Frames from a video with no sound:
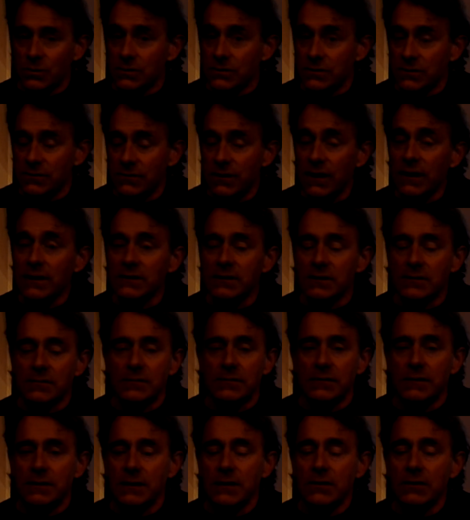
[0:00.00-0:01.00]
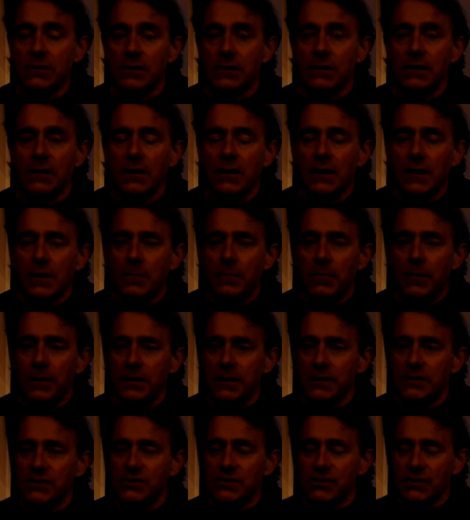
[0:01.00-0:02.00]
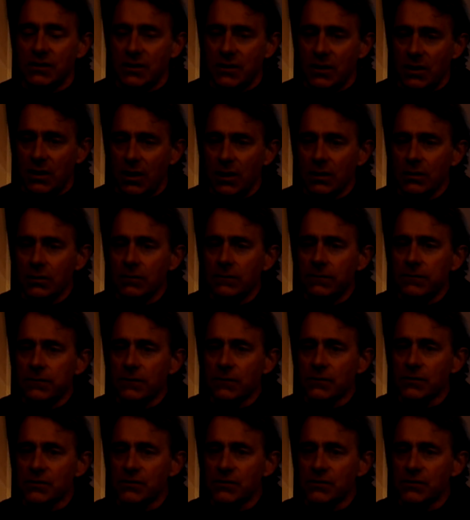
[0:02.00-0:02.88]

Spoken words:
was invented either, but a colorful